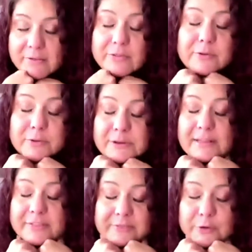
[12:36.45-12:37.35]
through
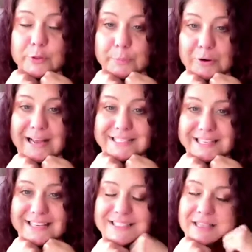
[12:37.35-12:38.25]
the
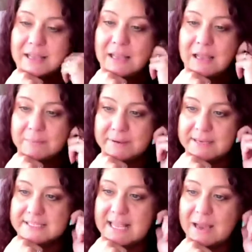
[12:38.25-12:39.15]
process
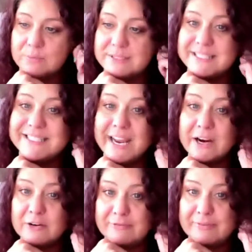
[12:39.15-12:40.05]
because I was
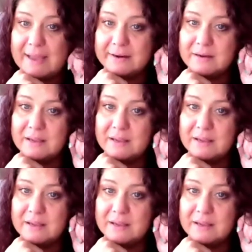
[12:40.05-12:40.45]
terrified.